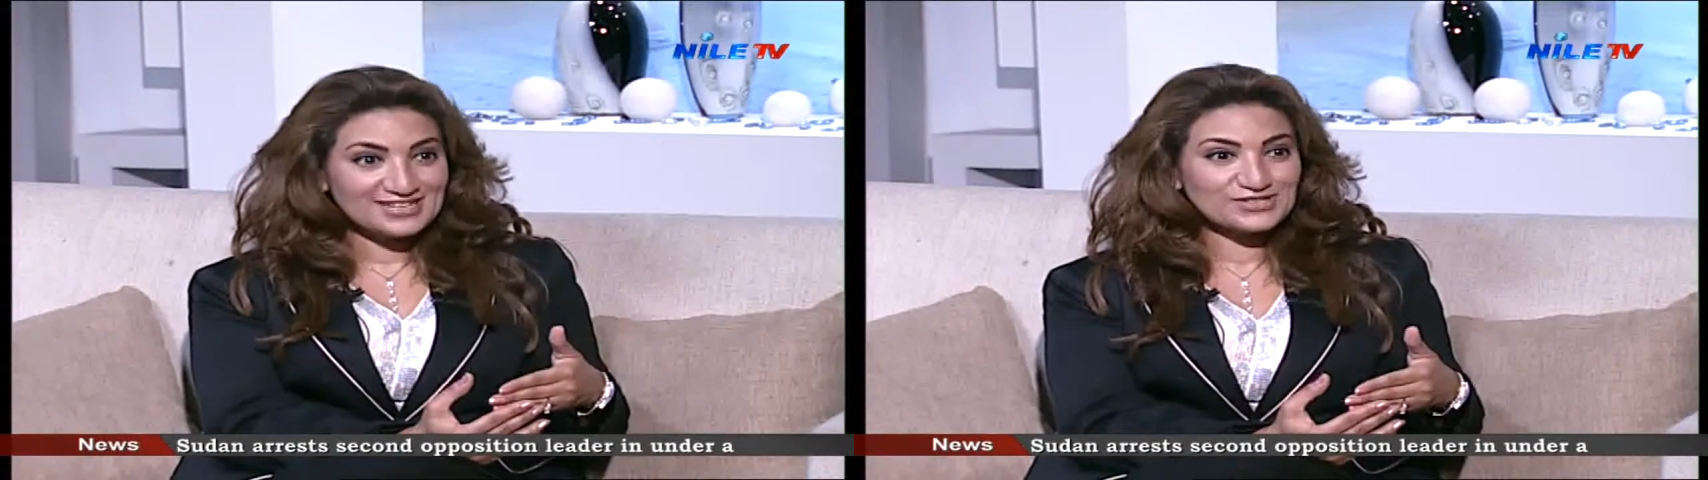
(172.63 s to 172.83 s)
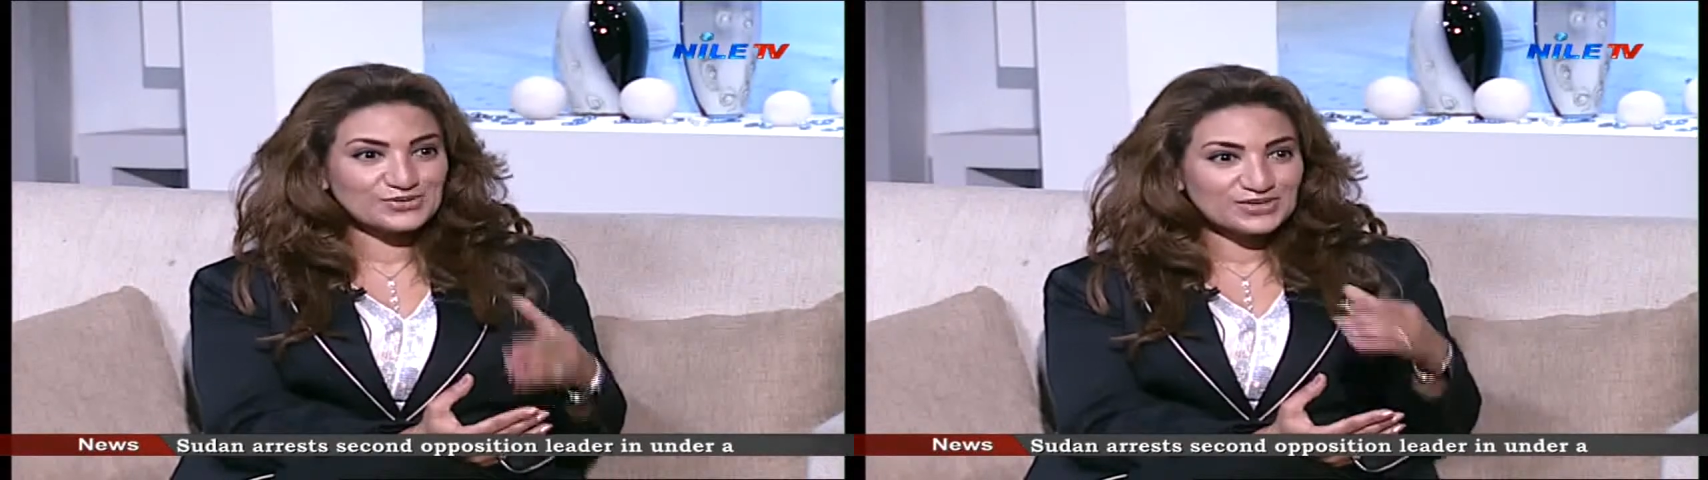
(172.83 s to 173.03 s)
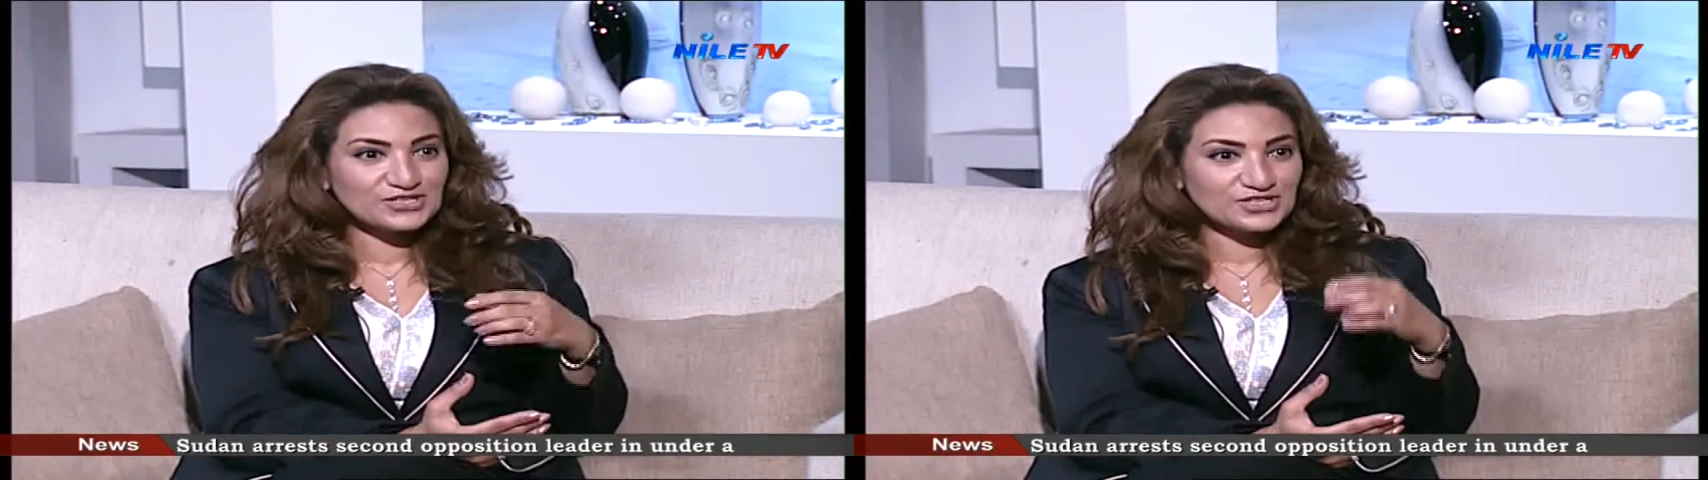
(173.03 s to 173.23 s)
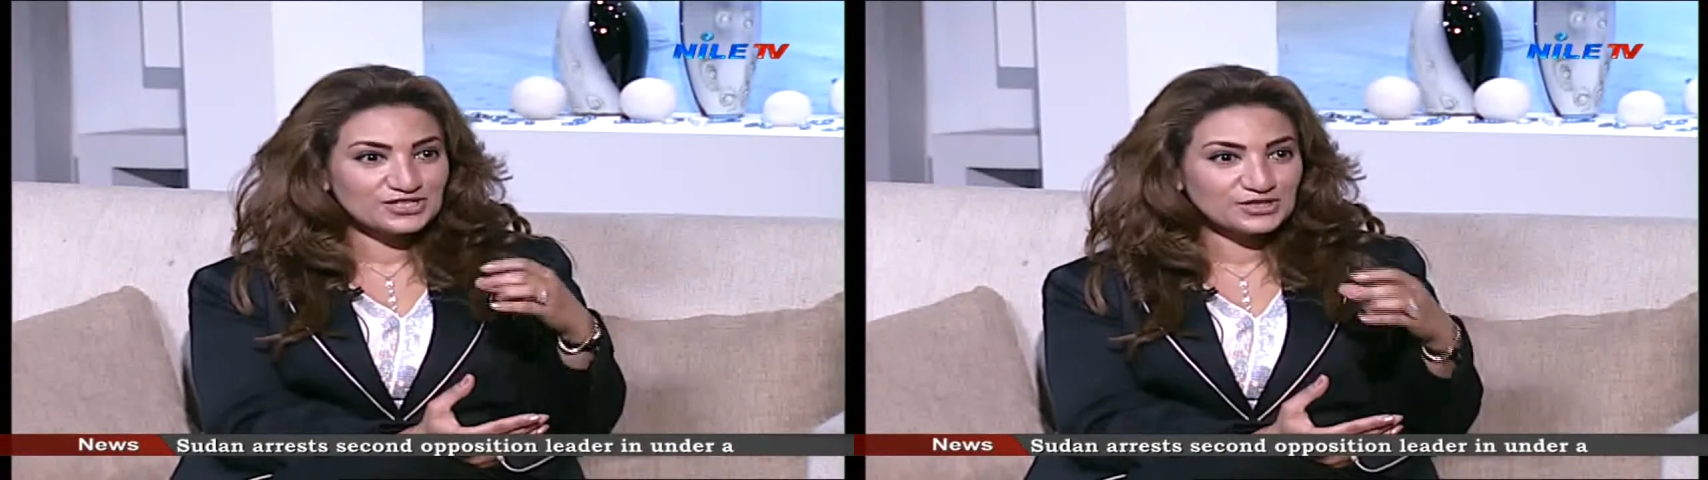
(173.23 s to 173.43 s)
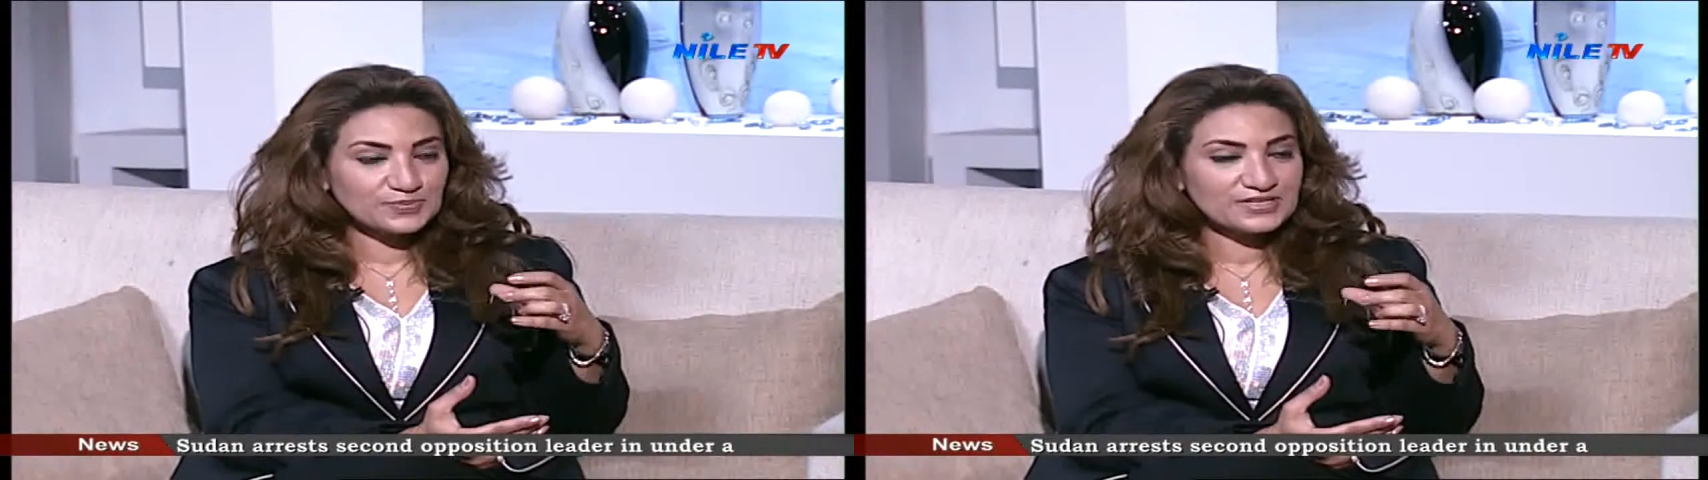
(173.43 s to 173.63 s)
Yes, to reach
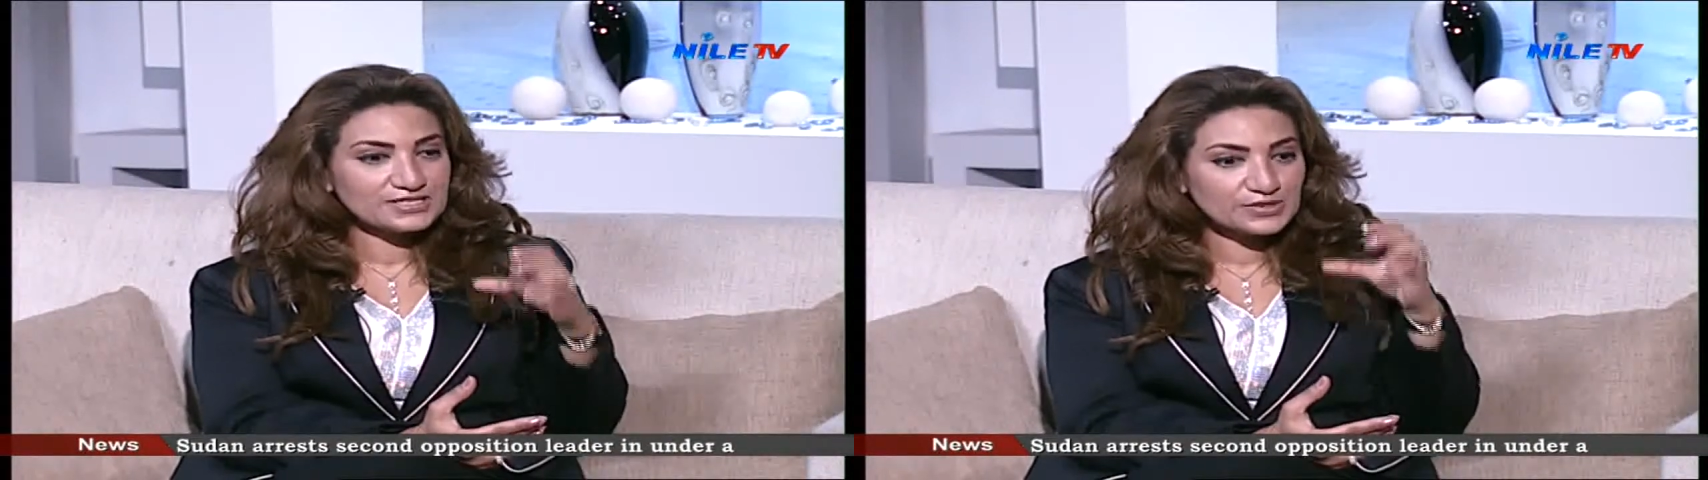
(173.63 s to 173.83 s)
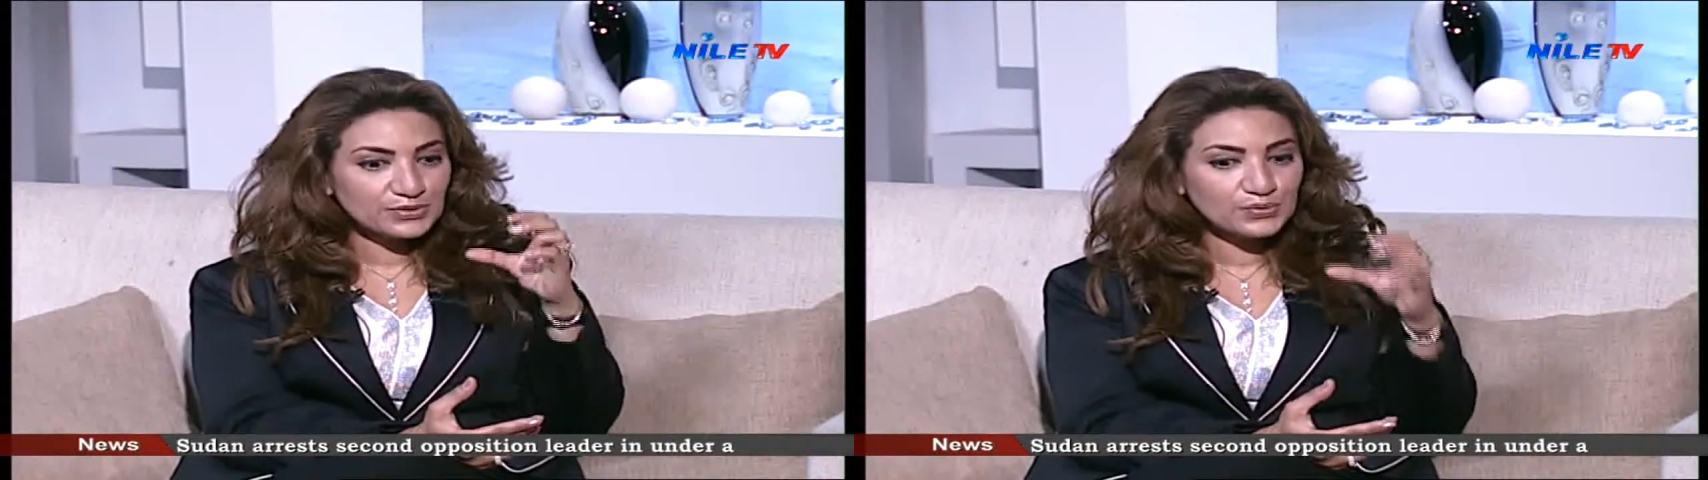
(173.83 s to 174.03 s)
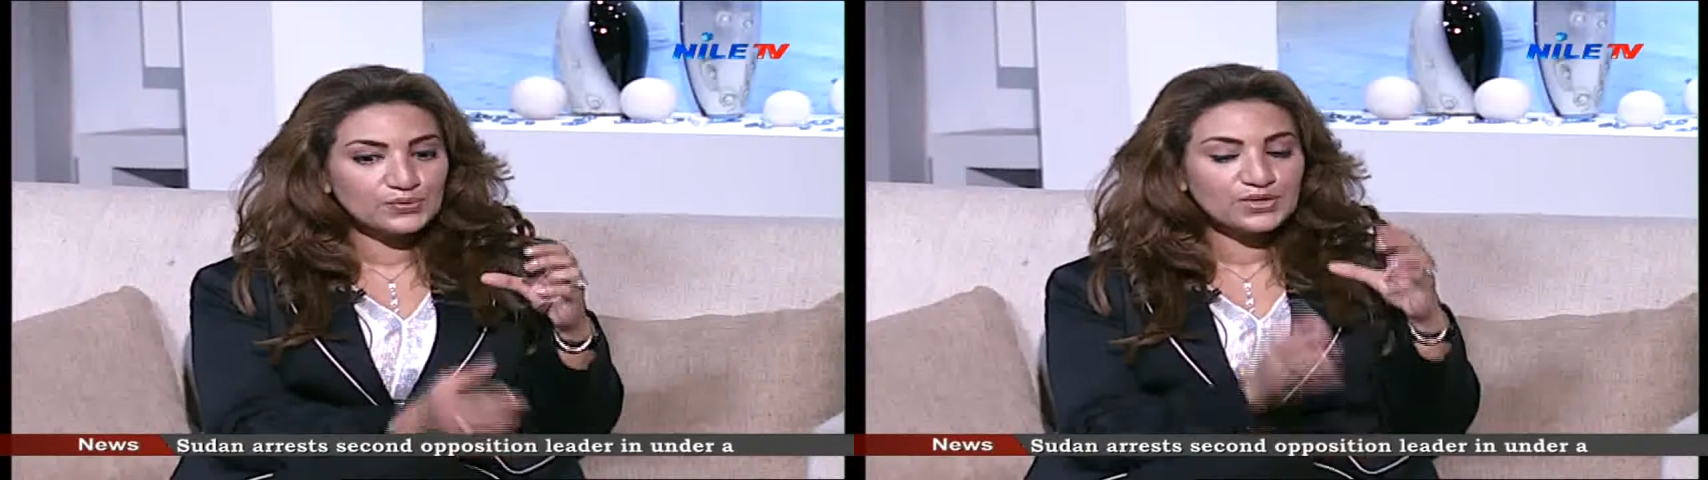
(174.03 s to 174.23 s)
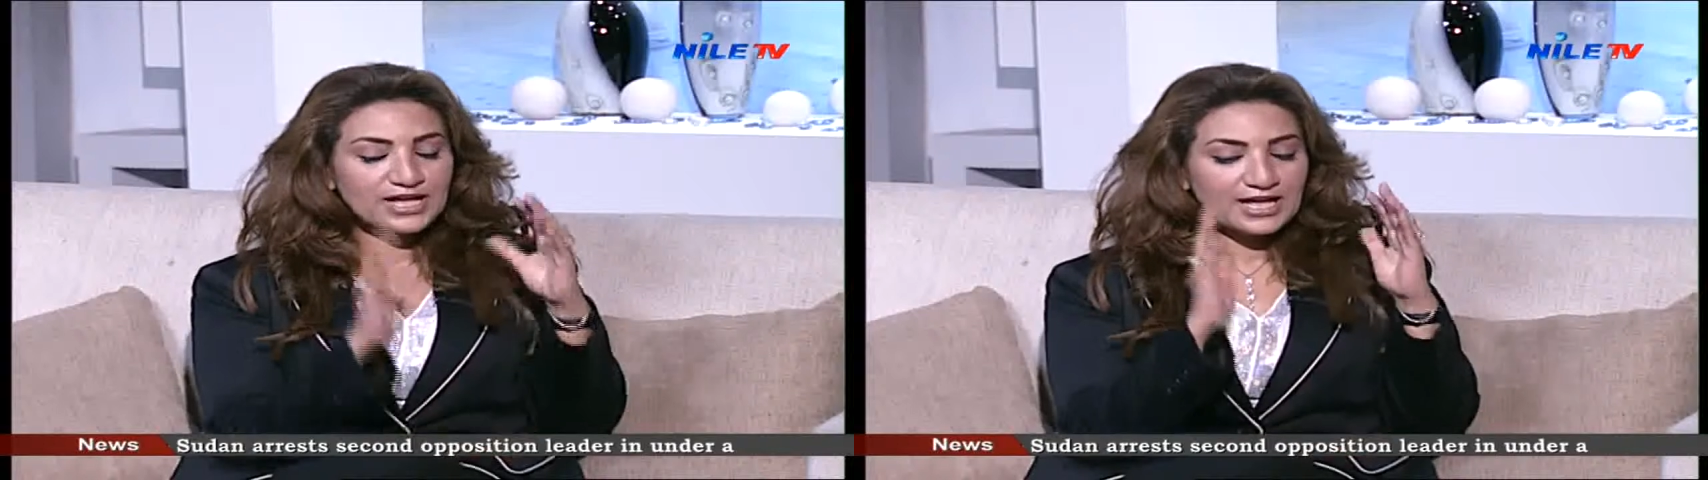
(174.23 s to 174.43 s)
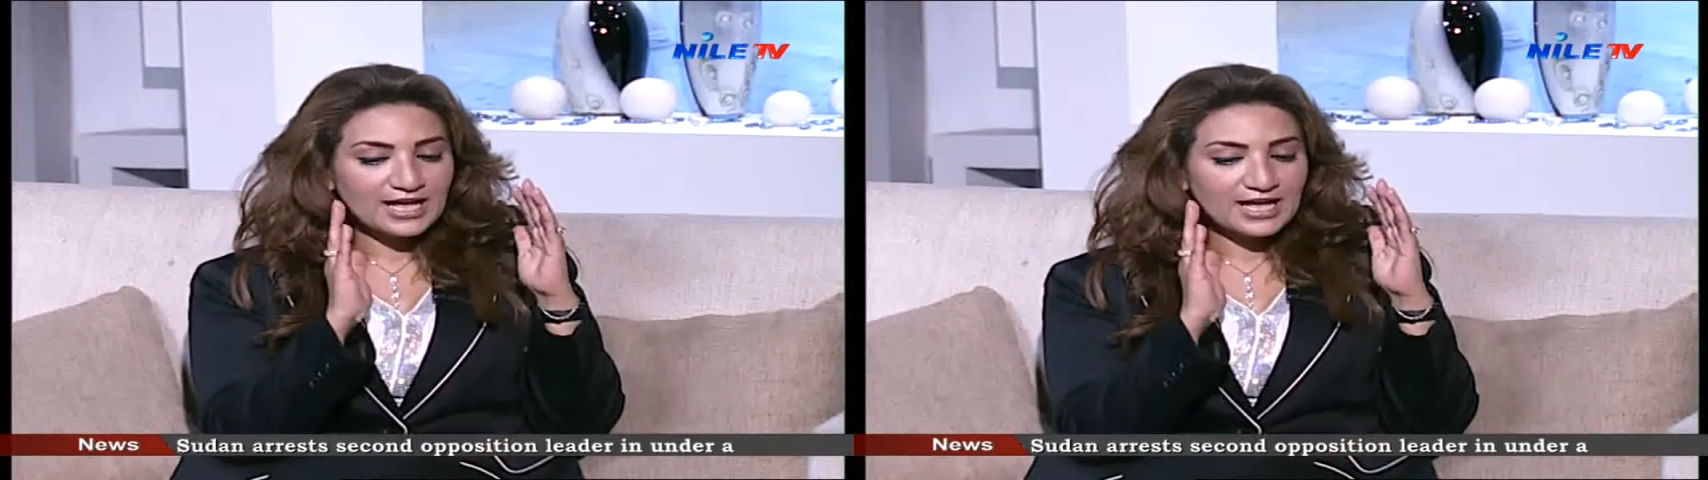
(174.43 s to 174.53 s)
inner peace through